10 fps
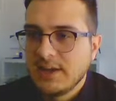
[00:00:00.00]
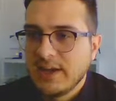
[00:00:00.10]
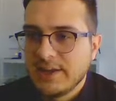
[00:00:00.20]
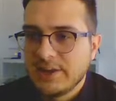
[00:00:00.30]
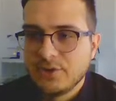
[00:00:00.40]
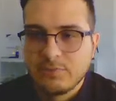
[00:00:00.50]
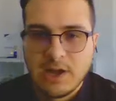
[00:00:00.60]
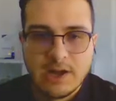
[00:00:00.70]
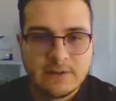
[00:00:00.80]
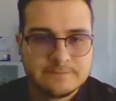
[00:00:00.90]
and hit New
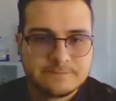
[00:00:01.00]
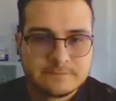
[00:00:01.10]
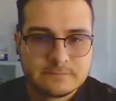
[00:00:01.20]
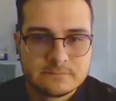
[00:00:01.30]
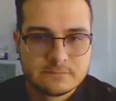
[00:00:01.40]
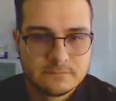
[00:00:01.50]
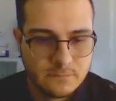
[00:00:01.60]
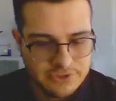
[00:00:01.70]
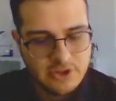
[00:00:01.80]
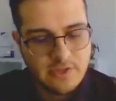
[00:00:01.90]
Blog.
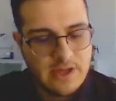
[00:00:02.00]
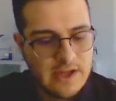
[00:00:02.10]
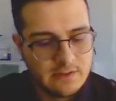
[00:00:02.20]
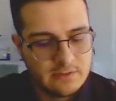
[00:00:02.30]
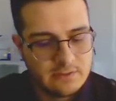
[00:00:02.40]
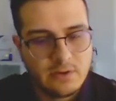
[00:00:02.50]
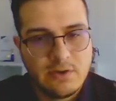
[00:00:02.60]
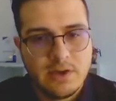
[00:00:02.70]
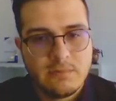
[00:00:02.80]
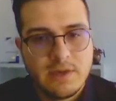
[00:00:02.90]
Once you do that, go
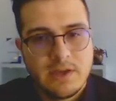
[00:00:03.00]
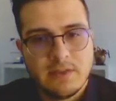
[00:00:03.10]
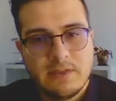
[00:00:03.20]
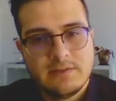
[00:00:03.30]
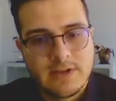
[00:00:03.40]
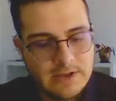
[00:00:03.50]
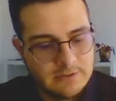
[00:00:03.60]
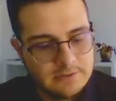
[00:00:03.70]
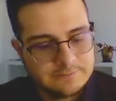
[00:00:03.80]
ahead and make the title